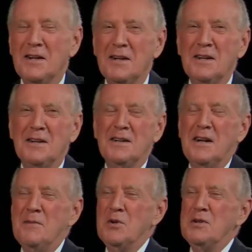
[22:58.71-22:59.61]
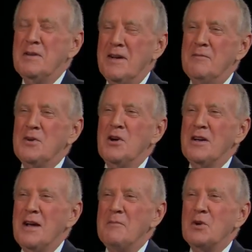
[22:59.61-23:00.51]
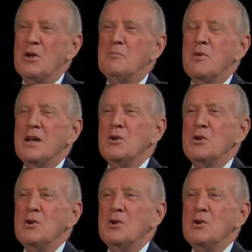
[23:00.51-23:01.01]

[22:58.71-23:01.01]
okay. I'm going to. I'm, no, I I'm going to bring I